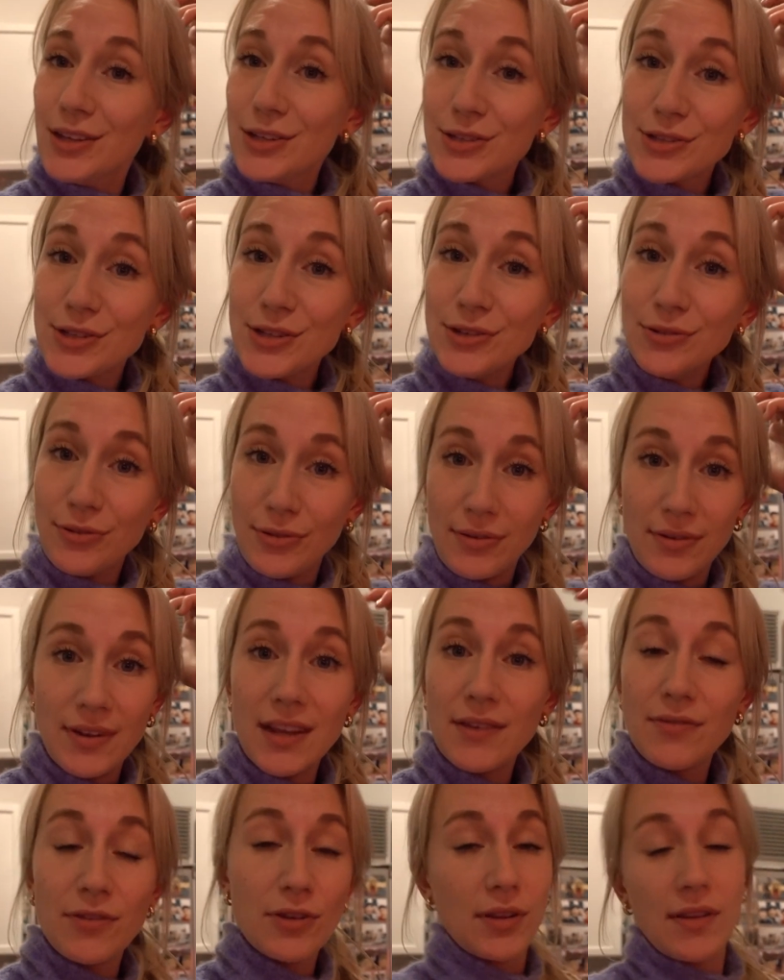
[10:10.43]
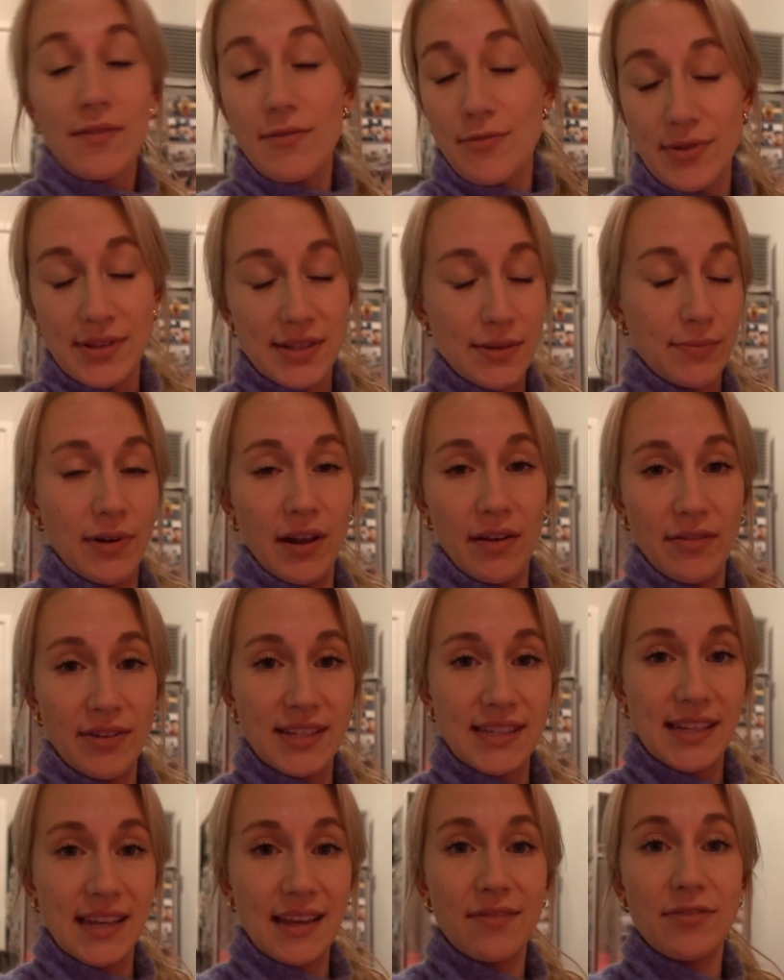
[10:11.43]
soon if you're living with someone
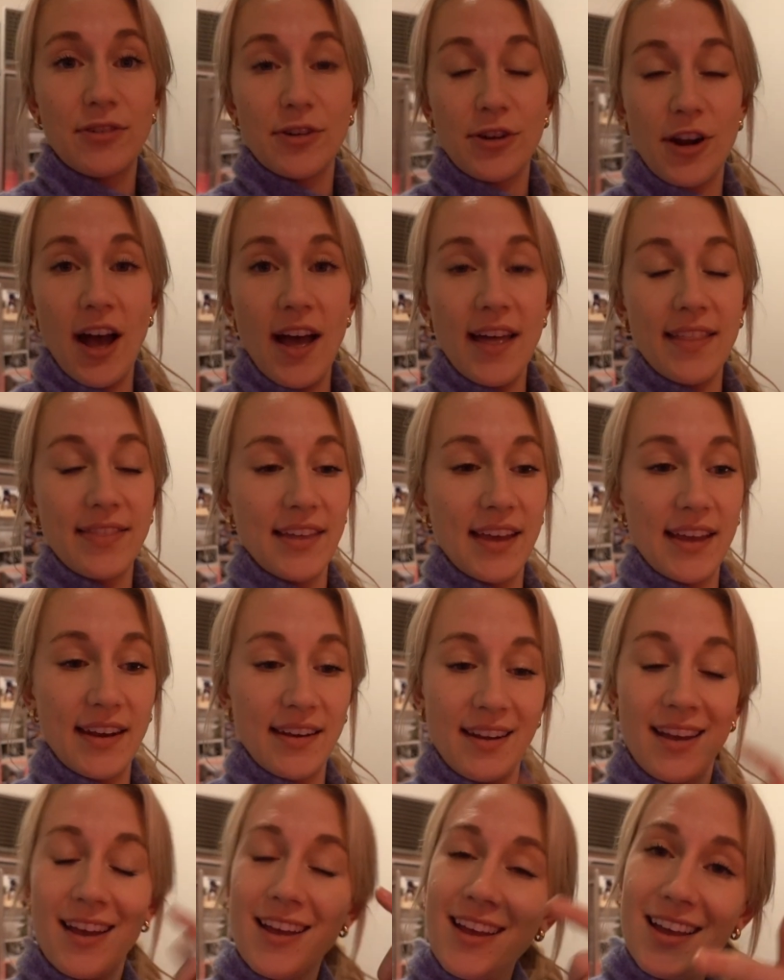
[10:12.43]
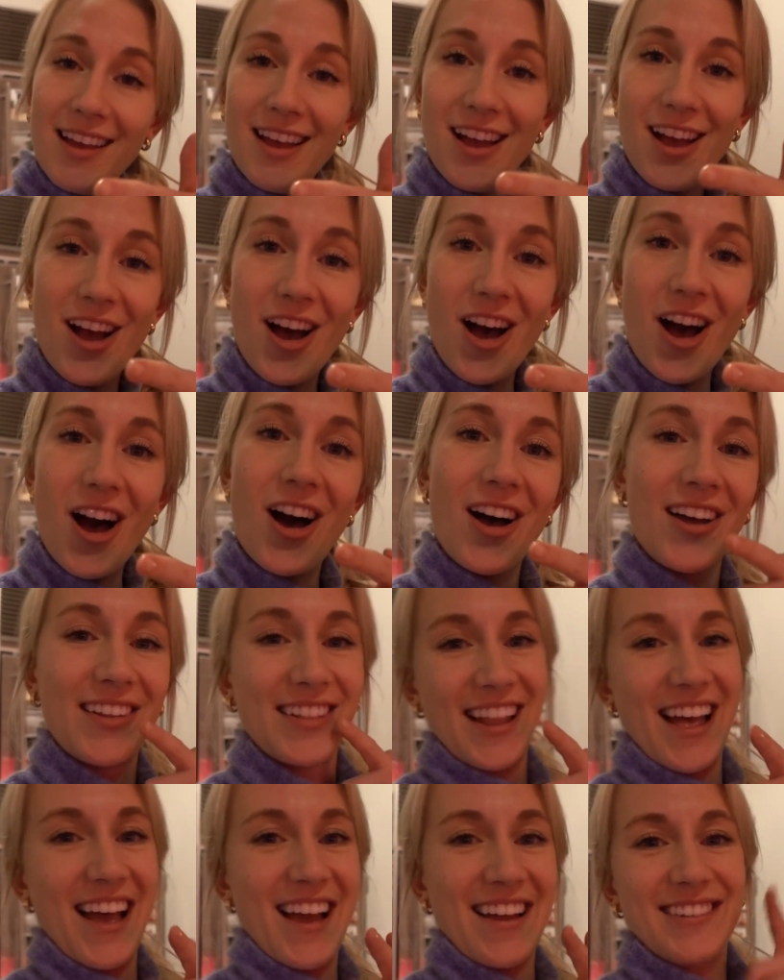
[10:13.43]
obviously. If you're not then
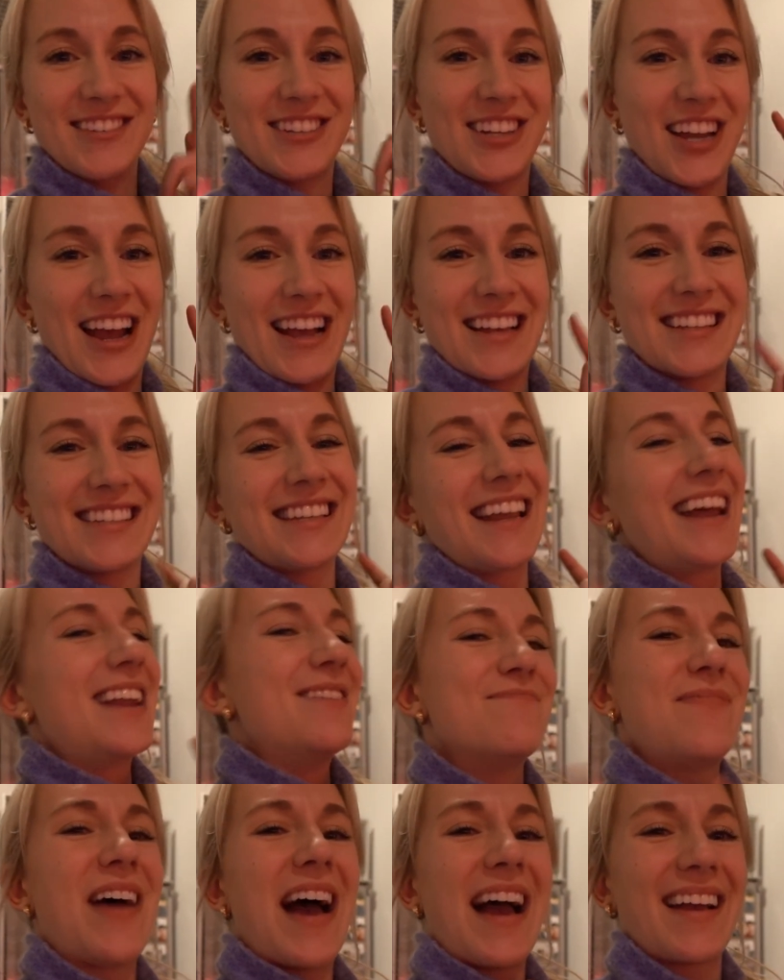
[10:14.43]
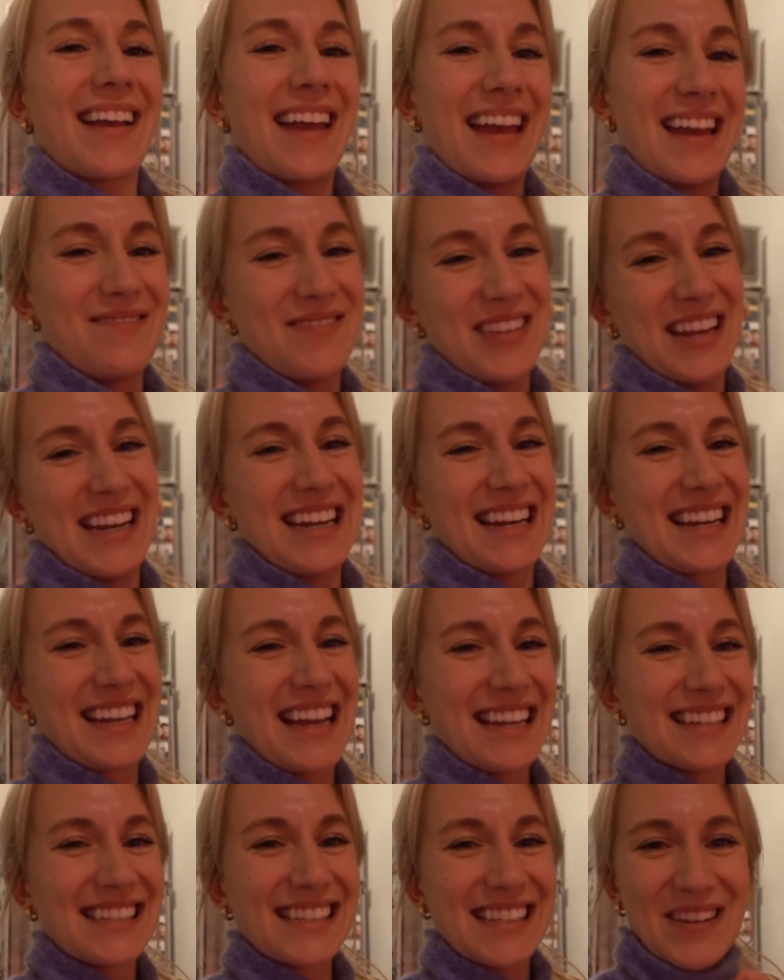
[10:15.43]
online chess and backgammon
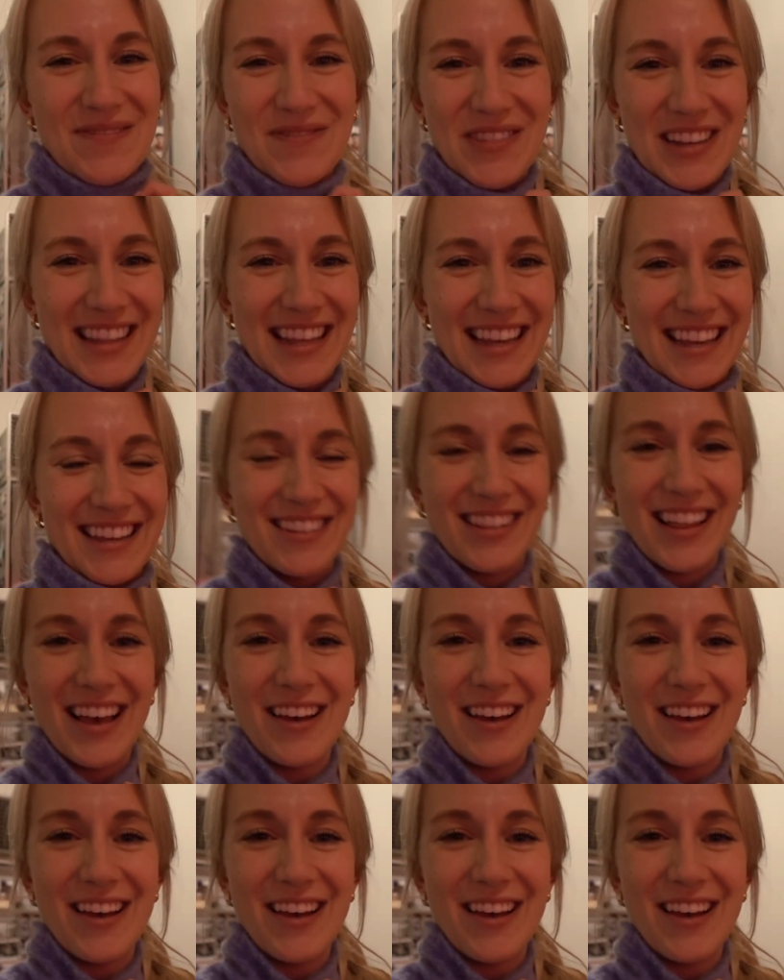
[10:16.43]
against someone that you